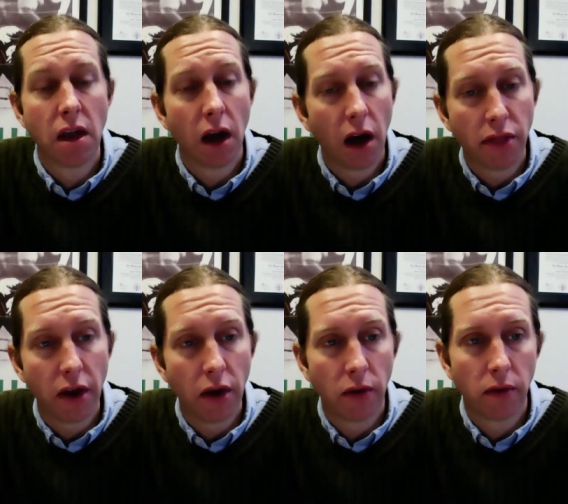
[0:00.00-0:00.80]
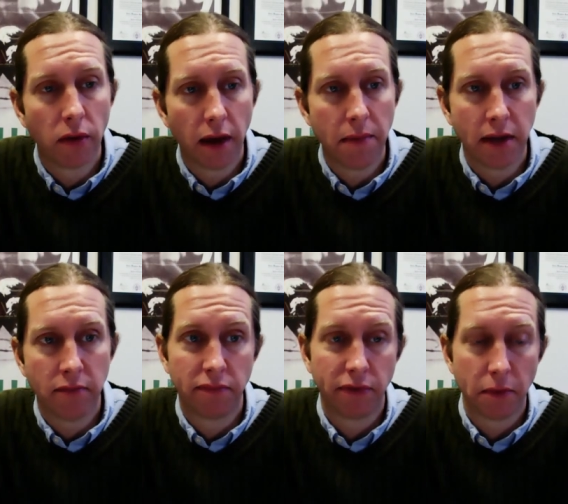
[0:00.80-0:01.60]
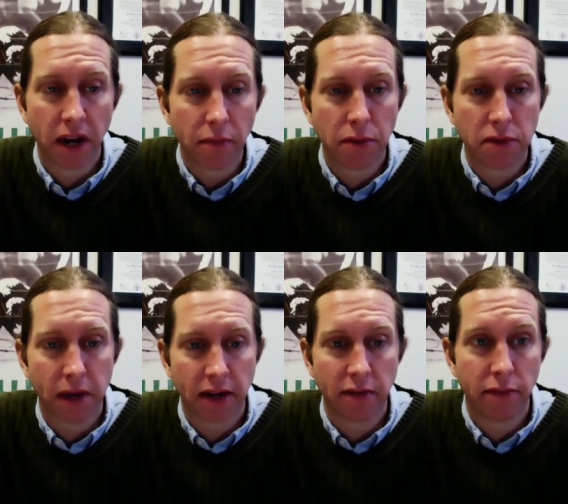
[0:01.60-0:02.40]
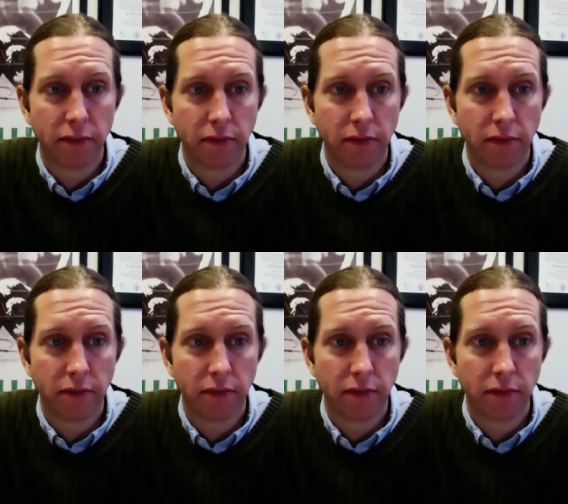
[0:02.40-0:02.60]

Although, I mean, from another perspective,